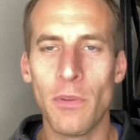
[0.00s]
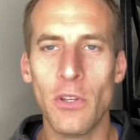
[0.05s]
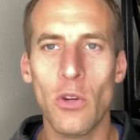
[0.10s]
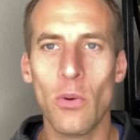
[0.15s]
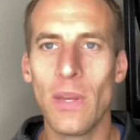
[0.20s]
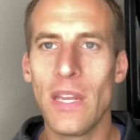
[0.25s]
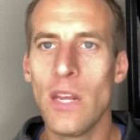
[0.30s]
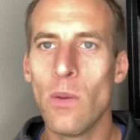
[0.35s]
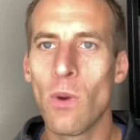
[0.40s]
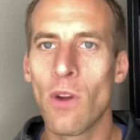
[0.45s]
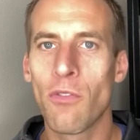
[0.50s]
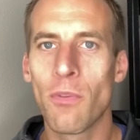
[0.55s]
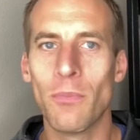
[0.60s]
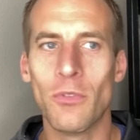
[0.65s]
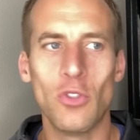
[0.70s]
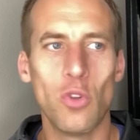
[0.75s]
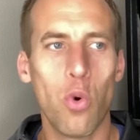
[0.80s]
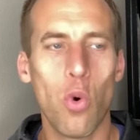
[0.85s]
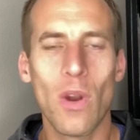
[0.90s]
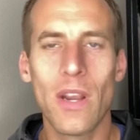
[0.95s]
You know, anywhere from
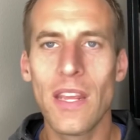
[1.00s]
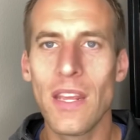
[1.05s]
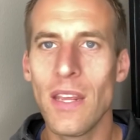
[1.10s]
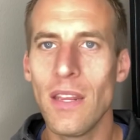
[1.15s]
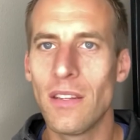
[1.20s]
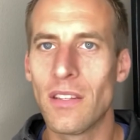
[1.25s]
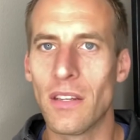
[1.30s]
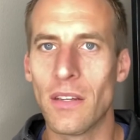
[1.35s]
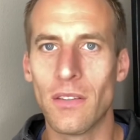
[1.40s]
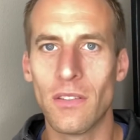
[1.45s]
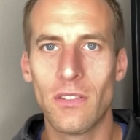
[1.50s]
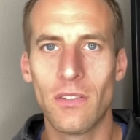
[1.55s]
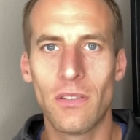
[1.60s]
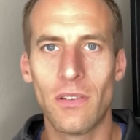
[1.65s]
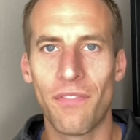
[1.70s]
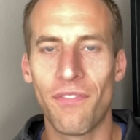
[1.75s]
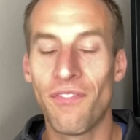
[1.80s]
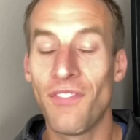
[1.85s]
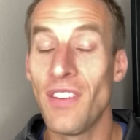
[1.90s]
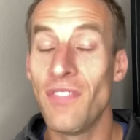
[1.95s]
20 to, to
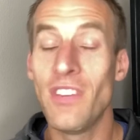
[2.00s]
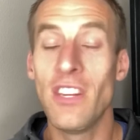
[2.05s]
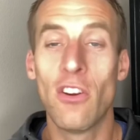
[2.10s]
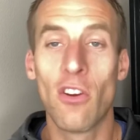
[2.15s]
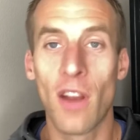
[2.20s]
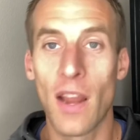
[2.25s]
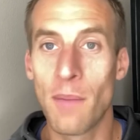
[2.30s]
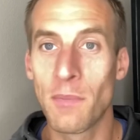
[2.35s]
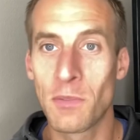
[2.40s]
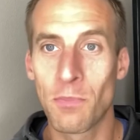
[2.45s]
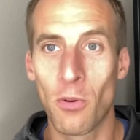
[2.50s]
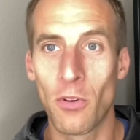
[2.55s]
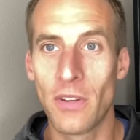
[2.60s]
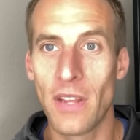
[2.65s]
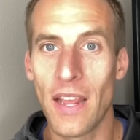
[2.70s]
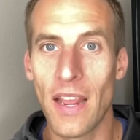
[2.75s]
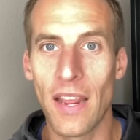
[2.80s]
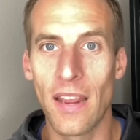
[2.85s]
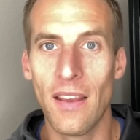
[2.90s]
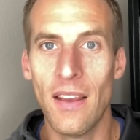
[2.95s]
50 grams per
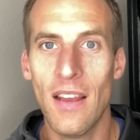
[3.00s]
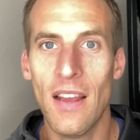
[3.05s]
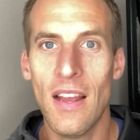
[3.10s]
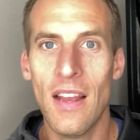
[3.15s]
day